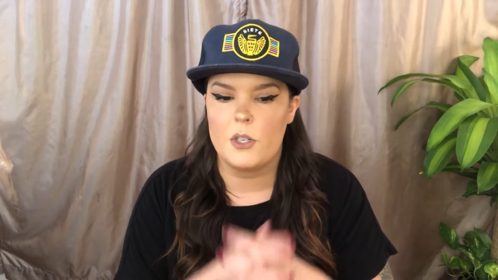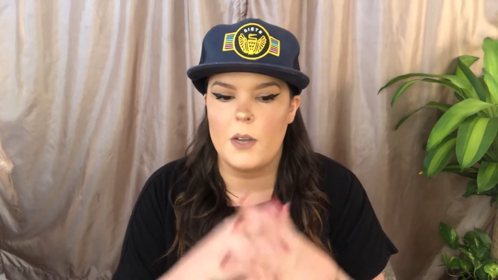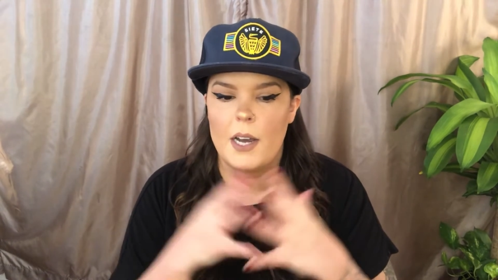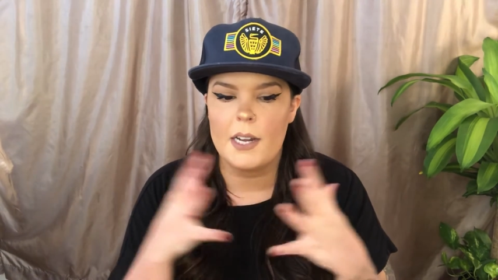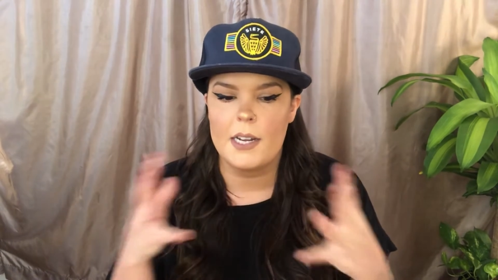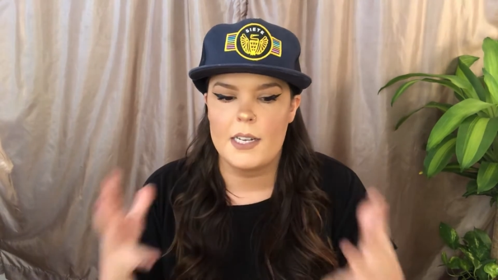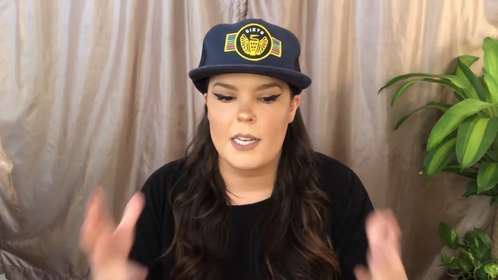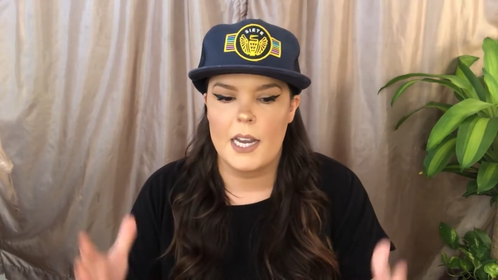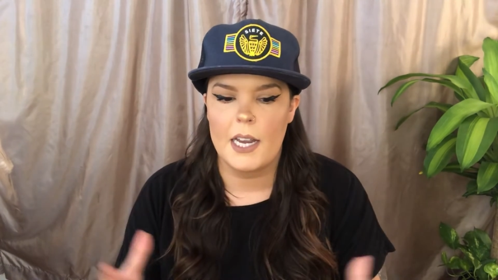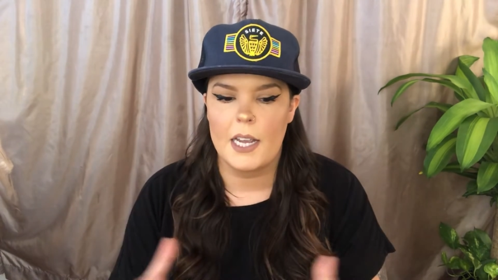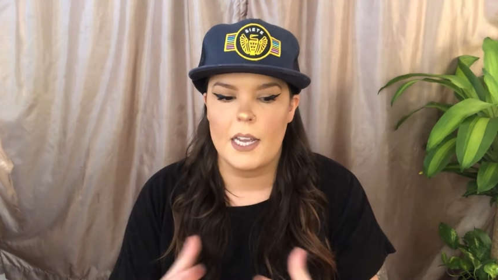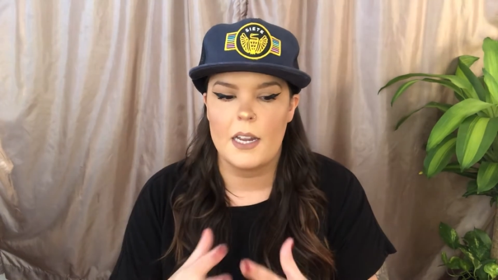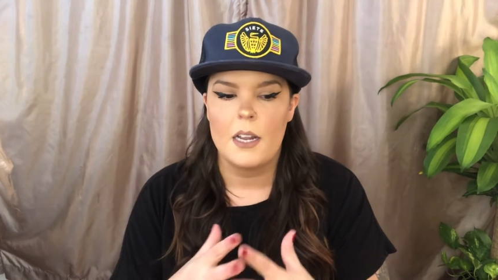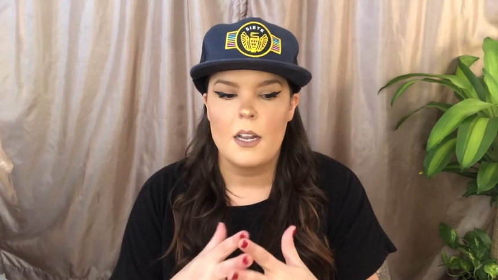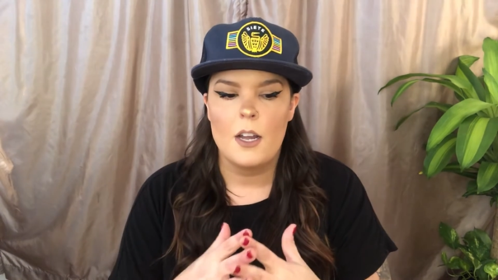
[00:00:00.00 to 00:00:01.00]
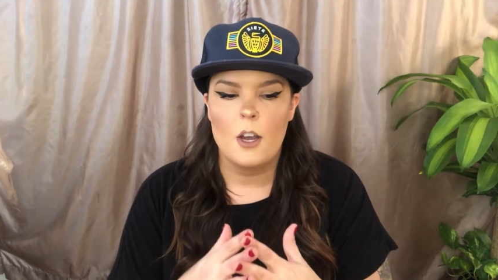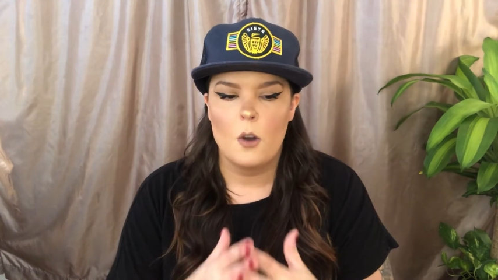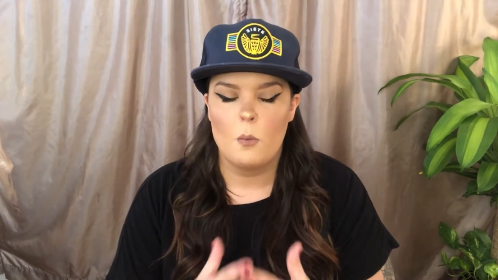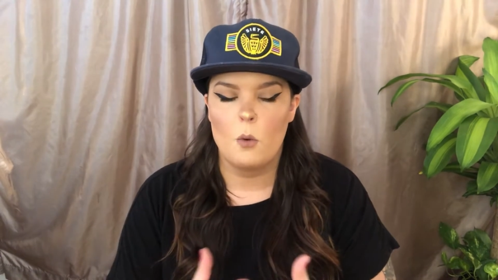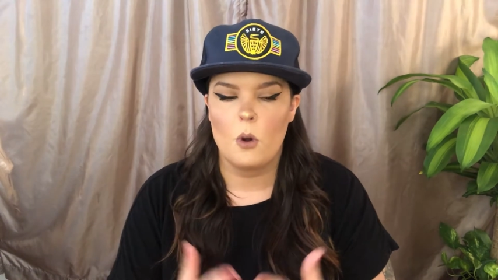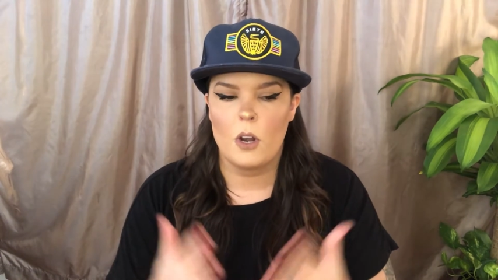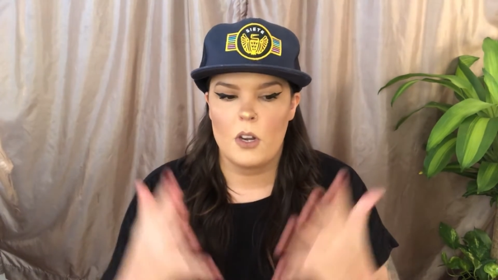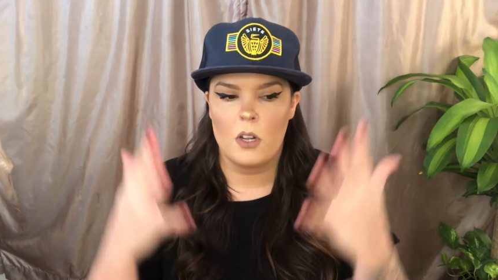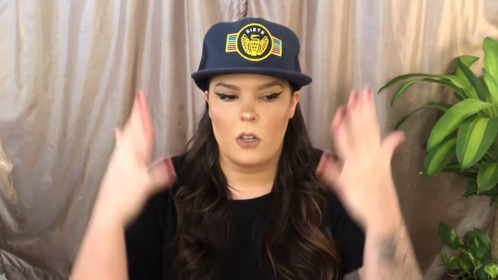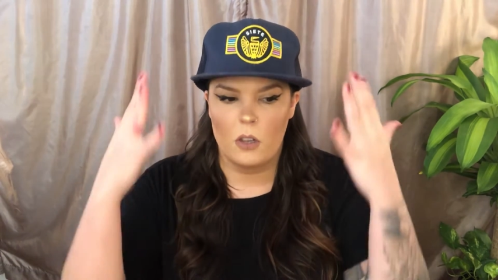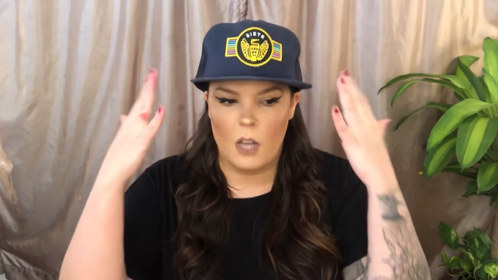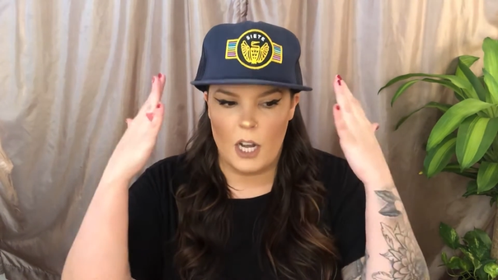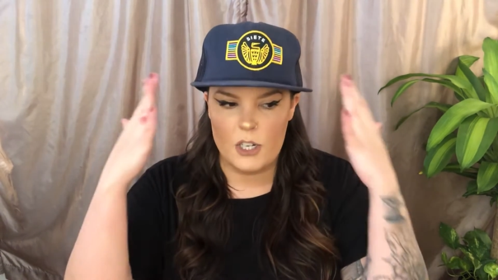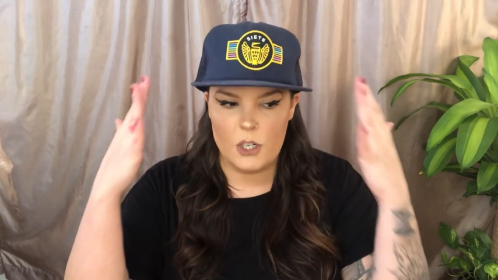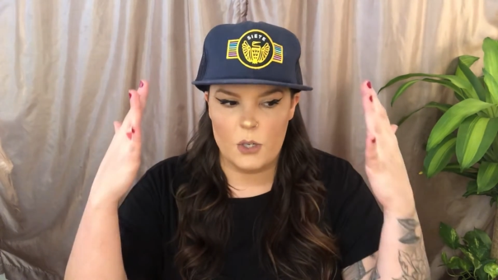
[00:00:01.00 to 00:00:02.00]
You had to take it more in a
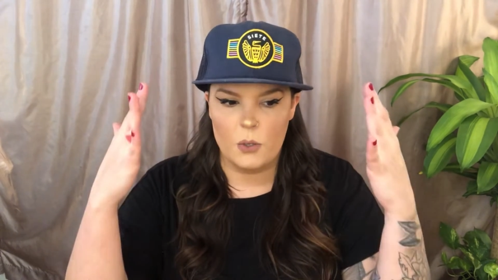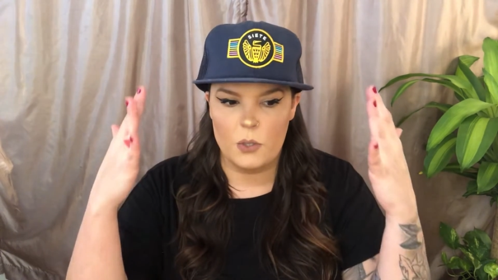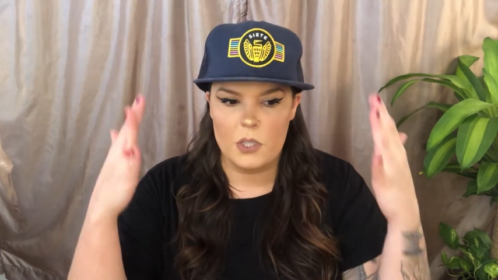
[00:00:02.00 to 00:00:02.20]
logical